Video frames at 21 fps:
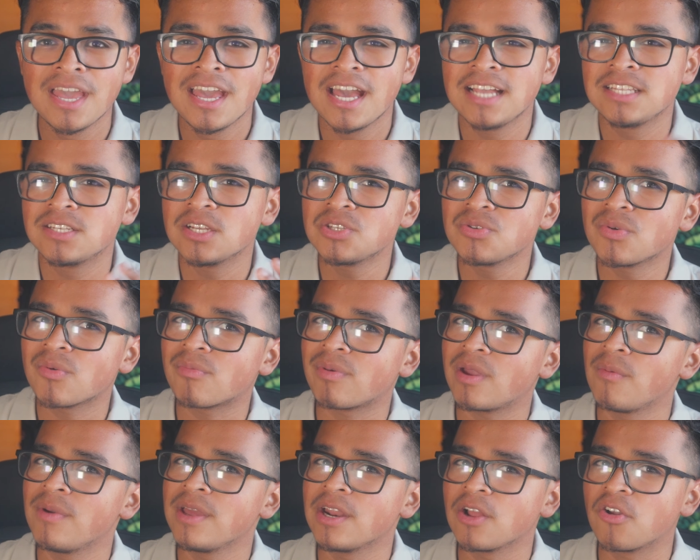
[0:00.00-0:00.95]
It's also a
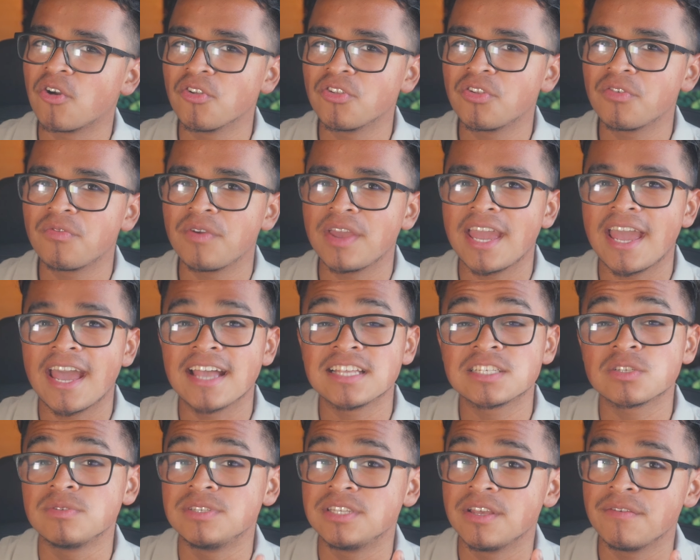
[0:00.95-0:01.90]
great way to cultivate
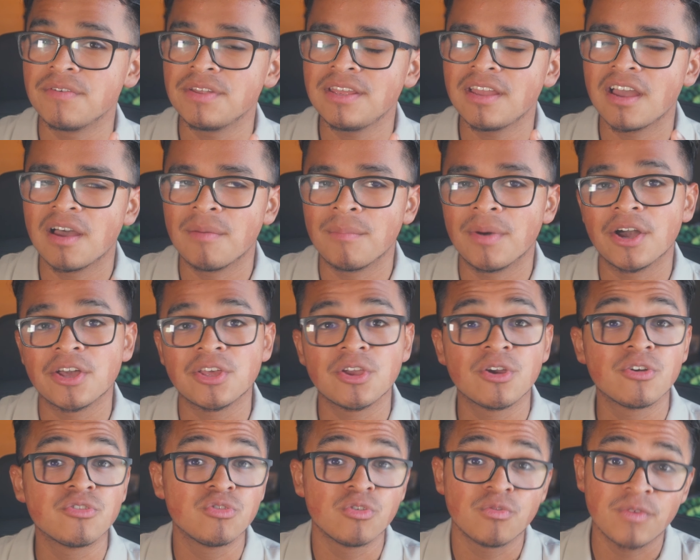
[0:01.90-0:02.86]
exclusivity among
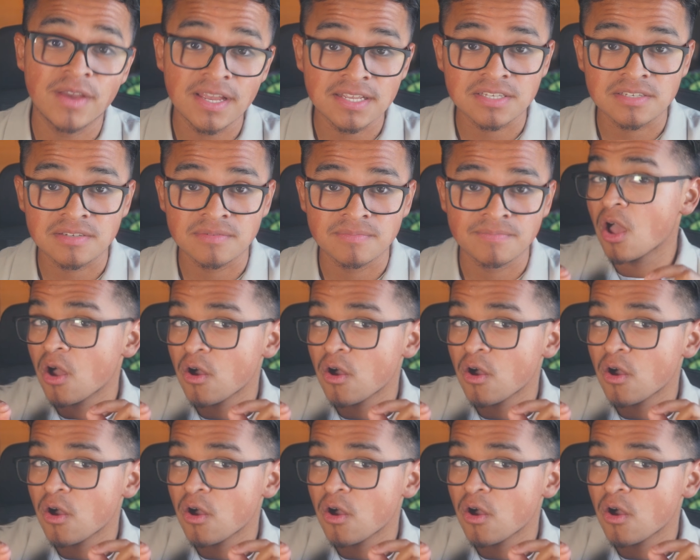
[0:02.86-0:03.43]
your true fans.